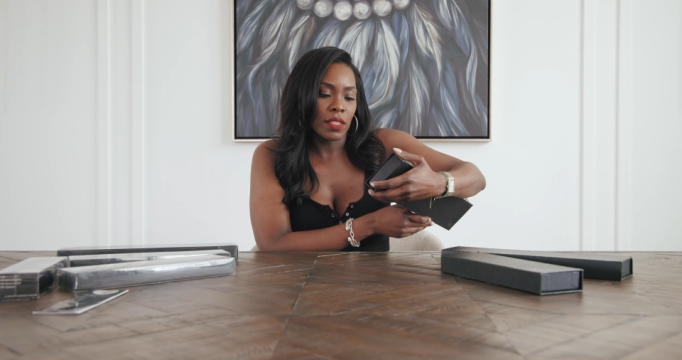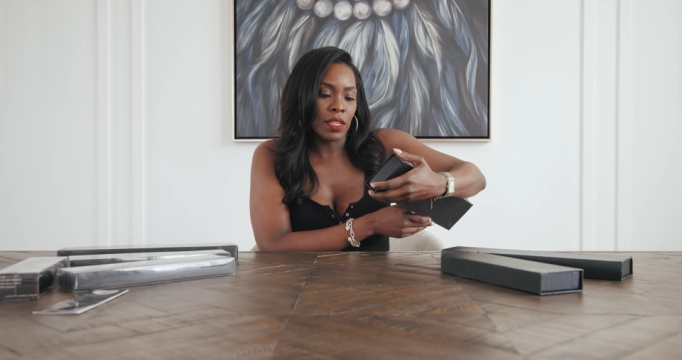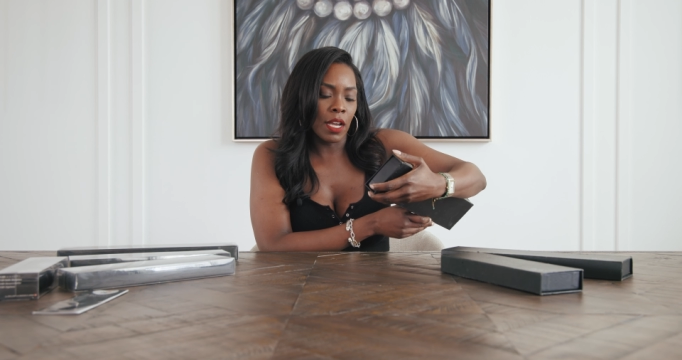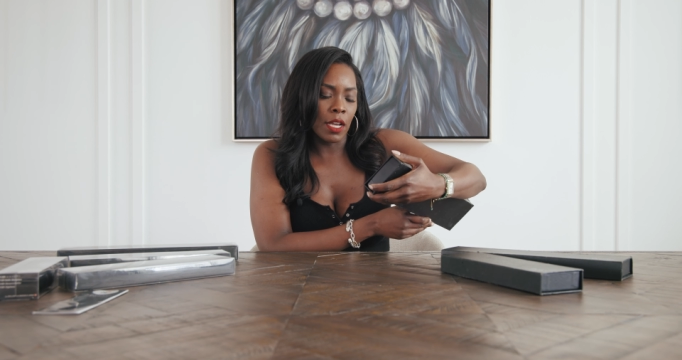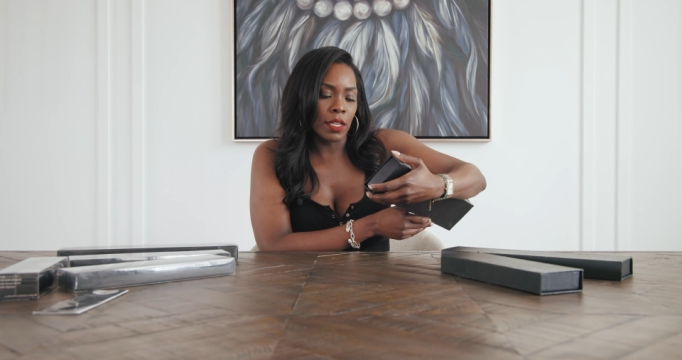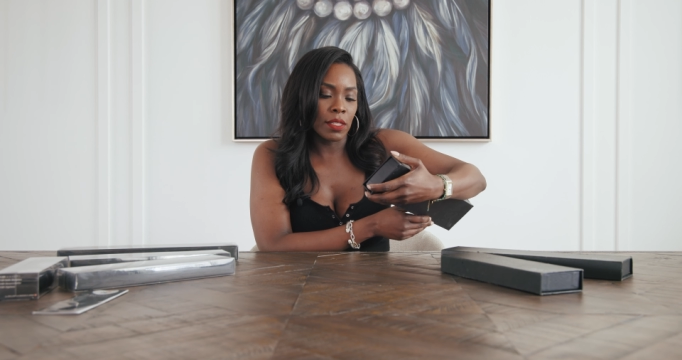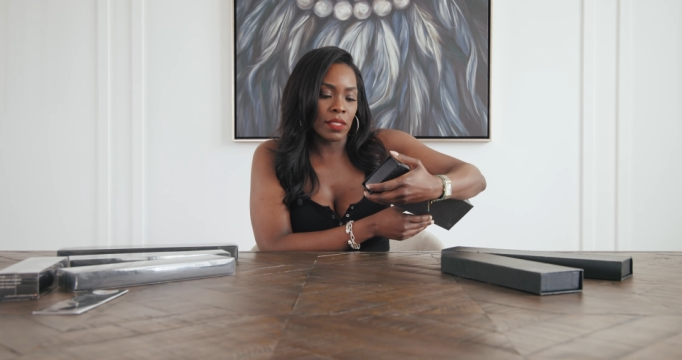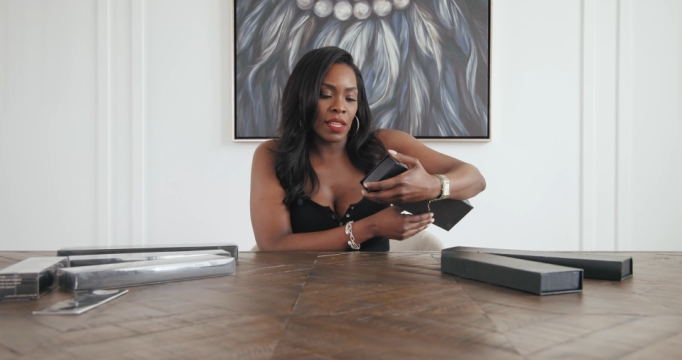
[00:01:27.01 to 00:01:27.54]

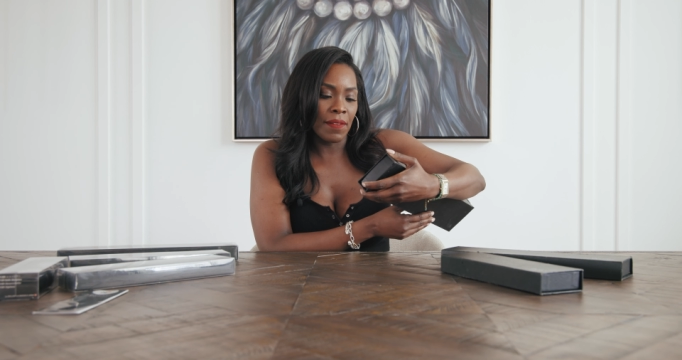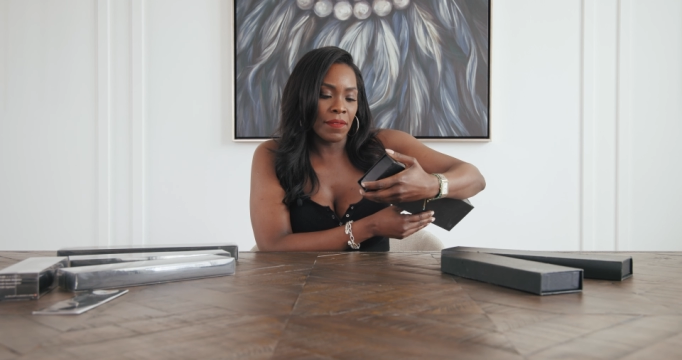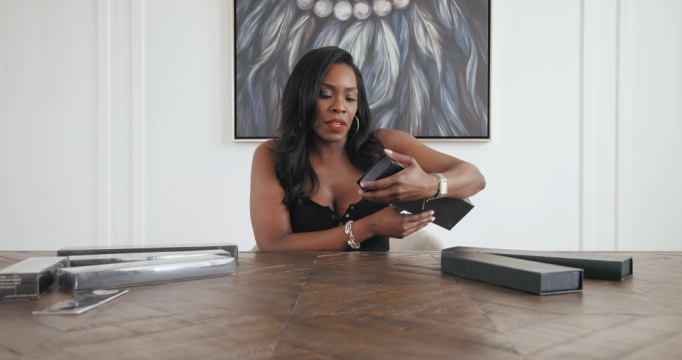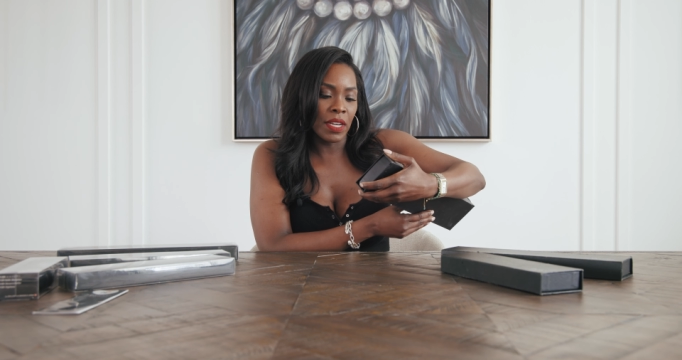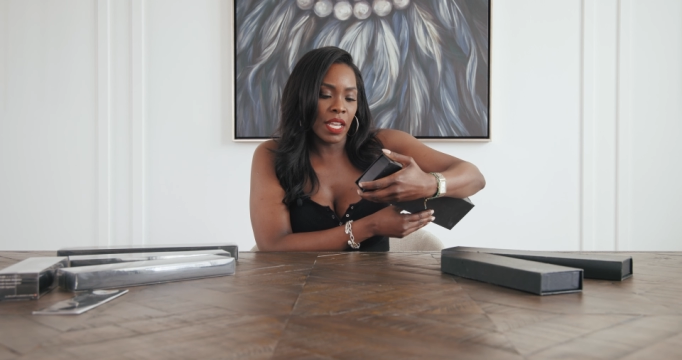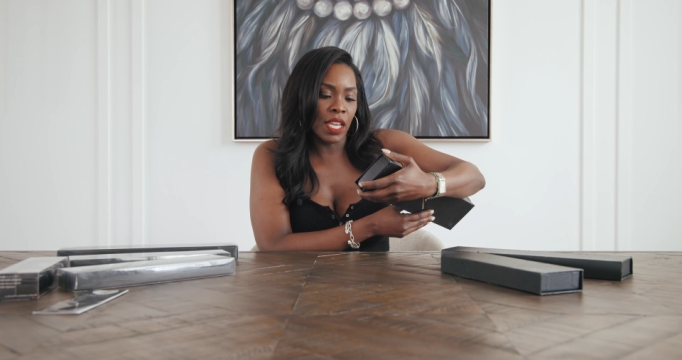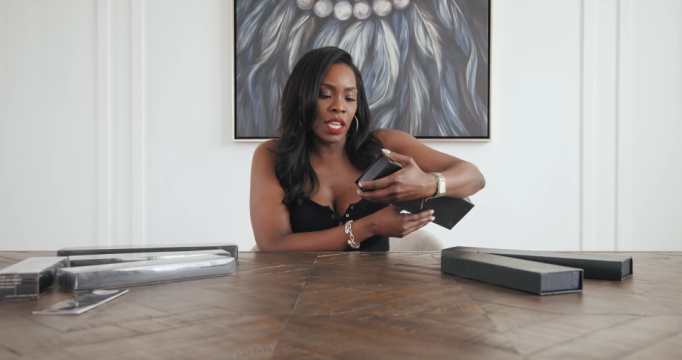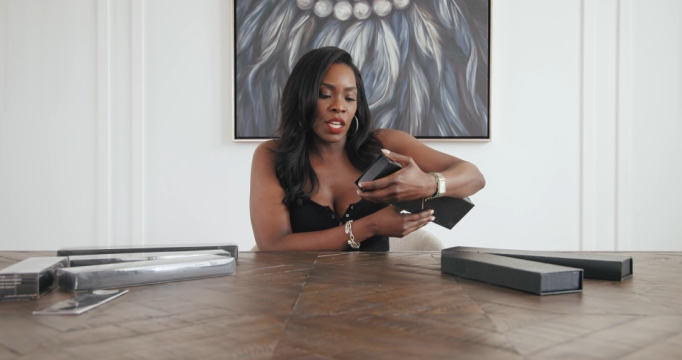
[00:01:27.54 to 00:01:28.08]

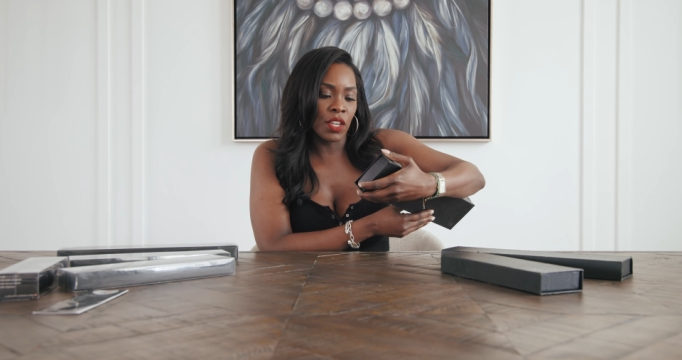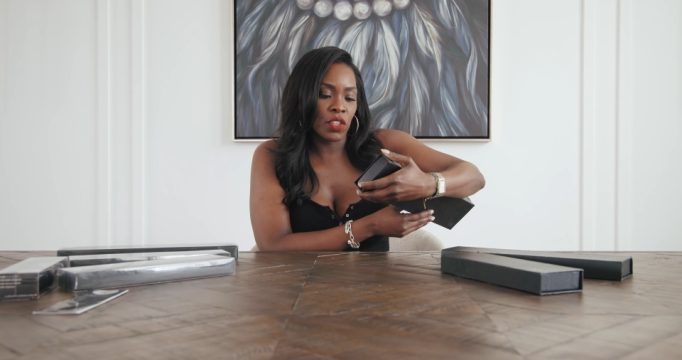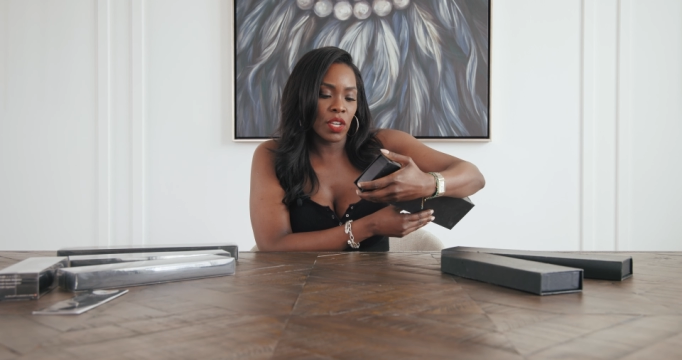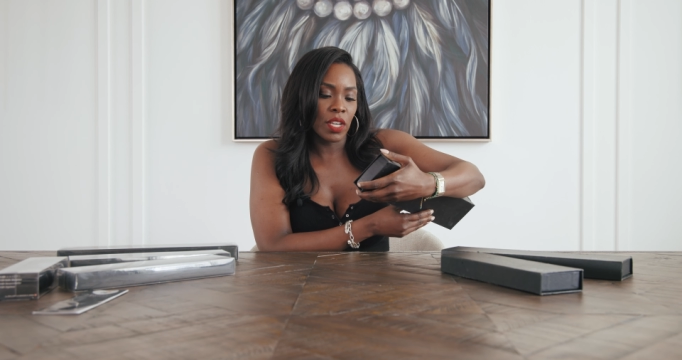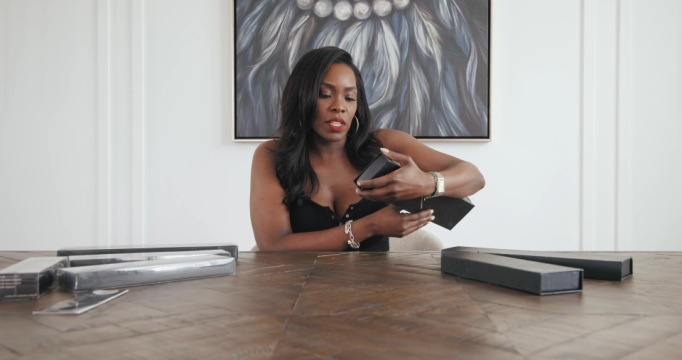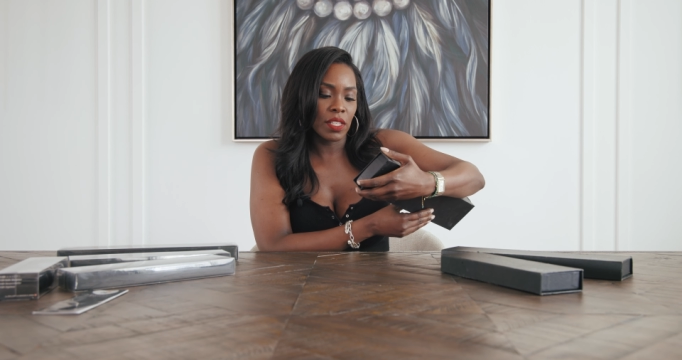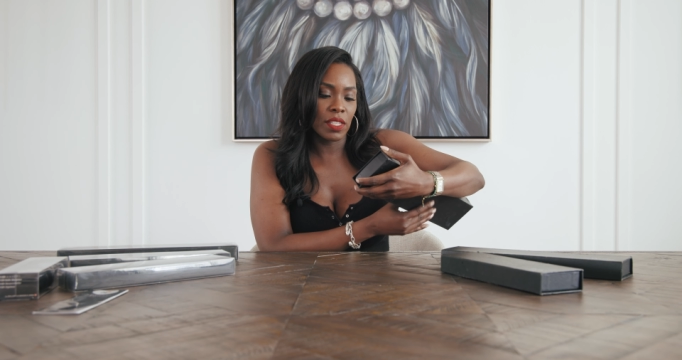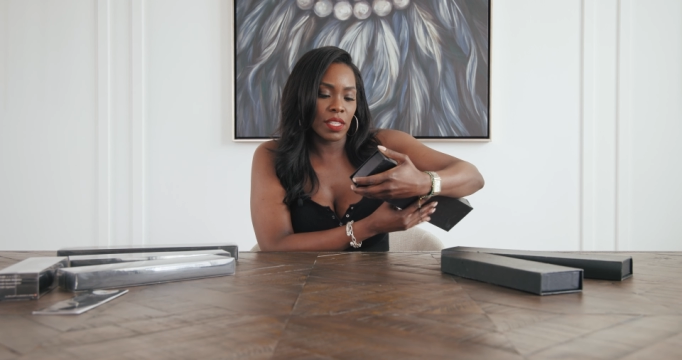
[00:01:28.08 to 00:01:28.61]
7-inch
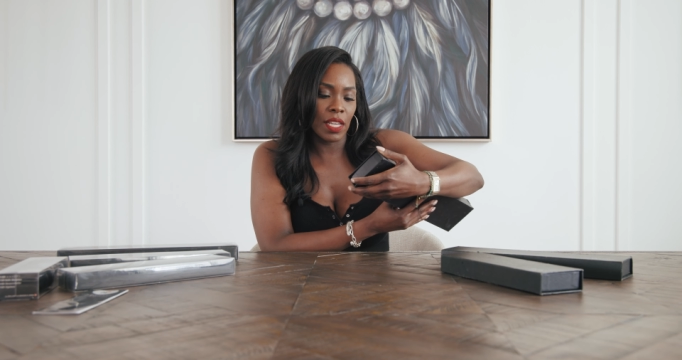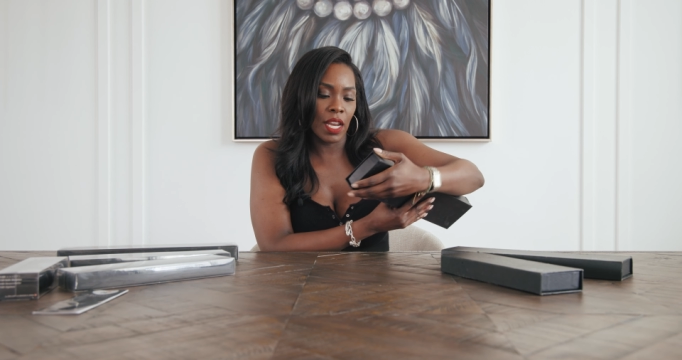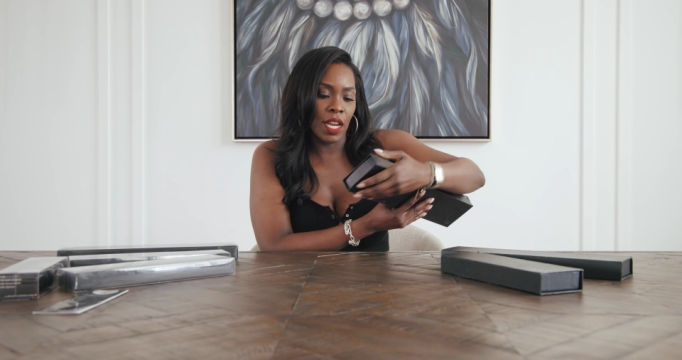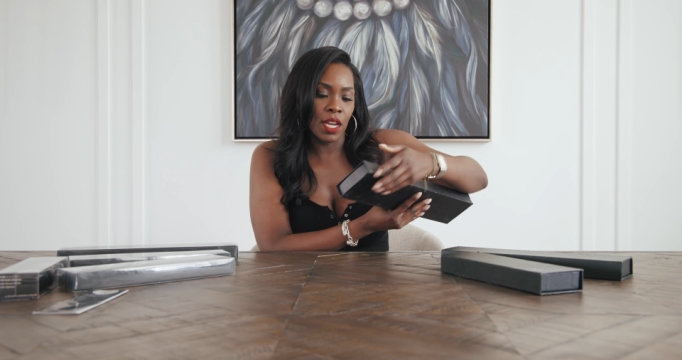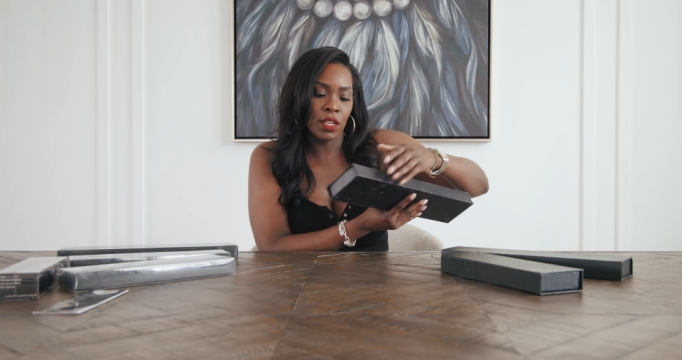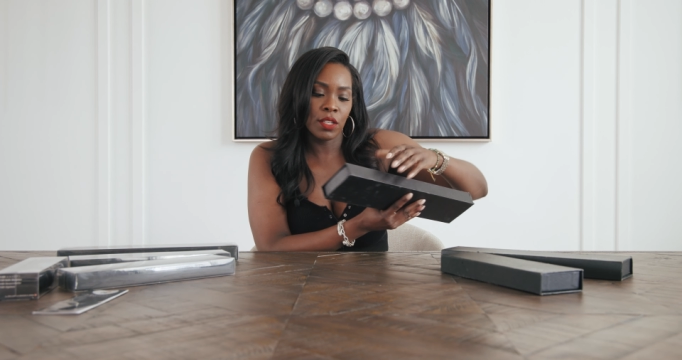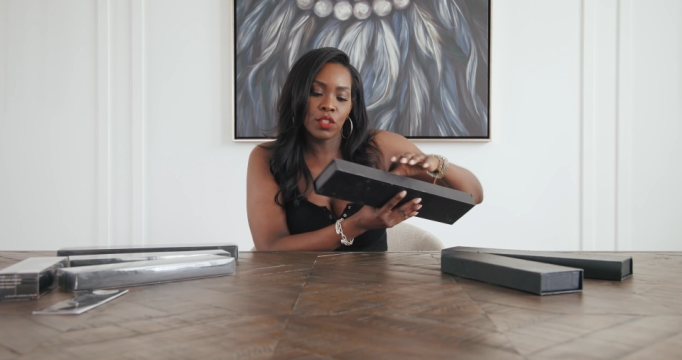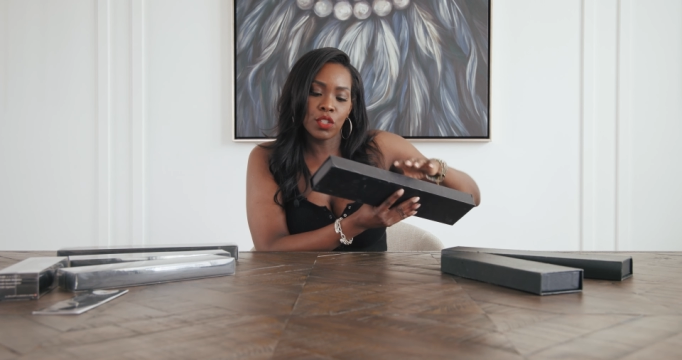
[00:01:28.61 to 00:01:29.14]

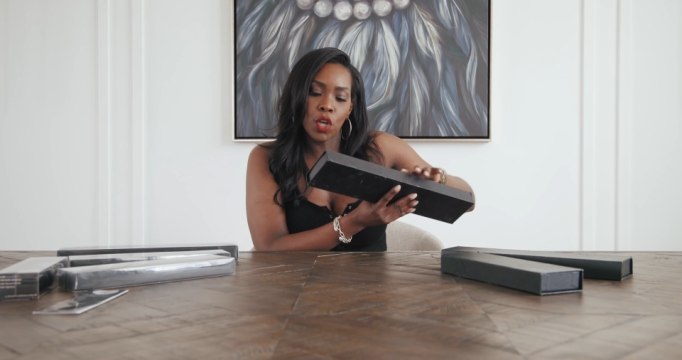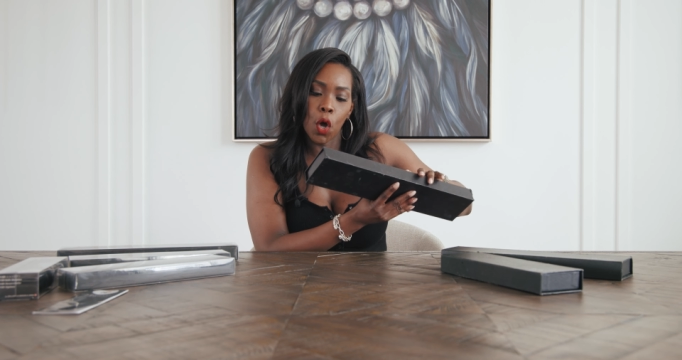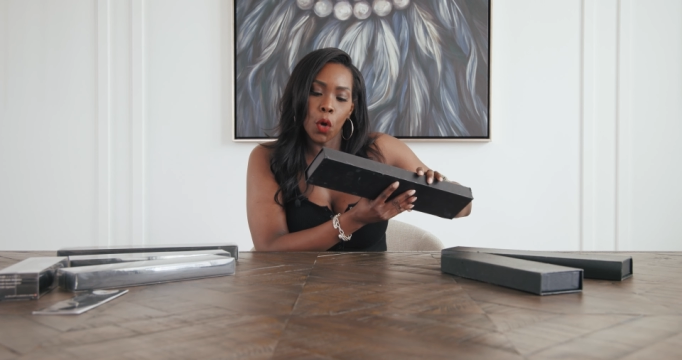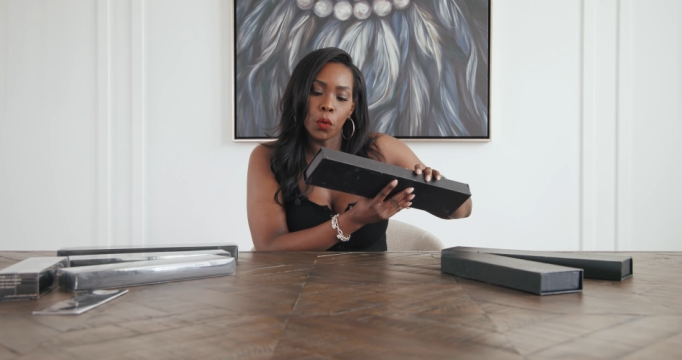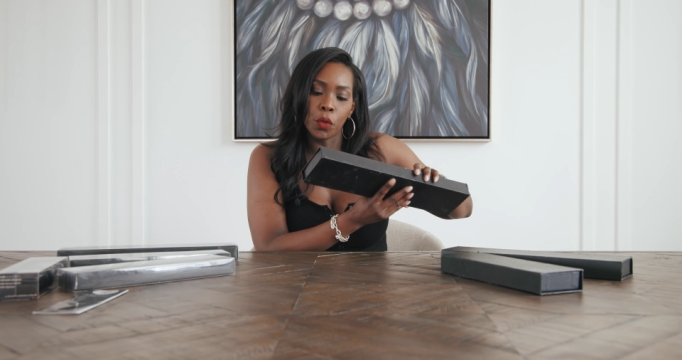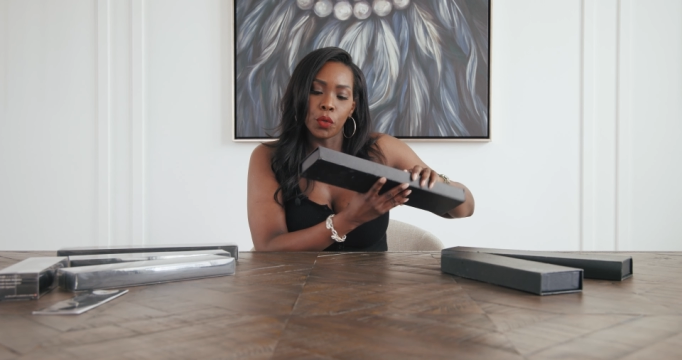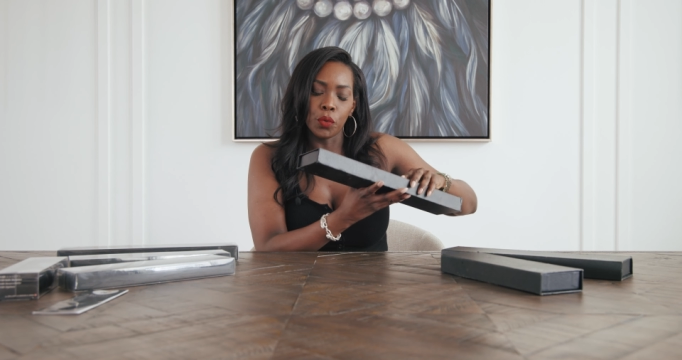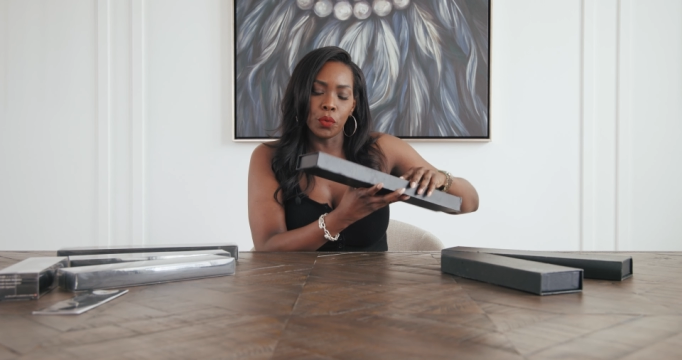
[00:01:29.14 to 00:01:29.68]

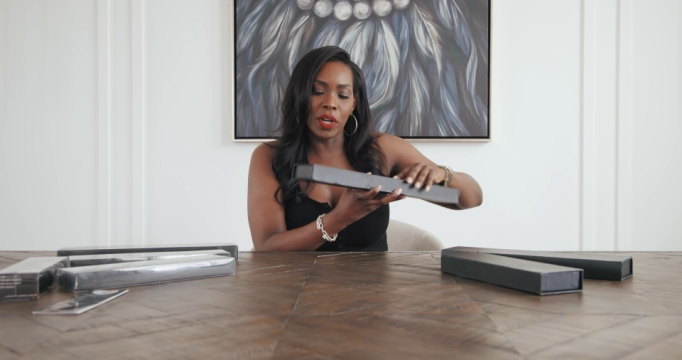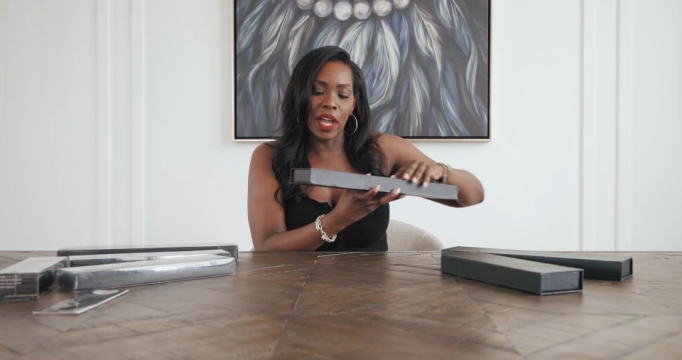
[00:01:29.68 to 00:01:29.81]
Sentoku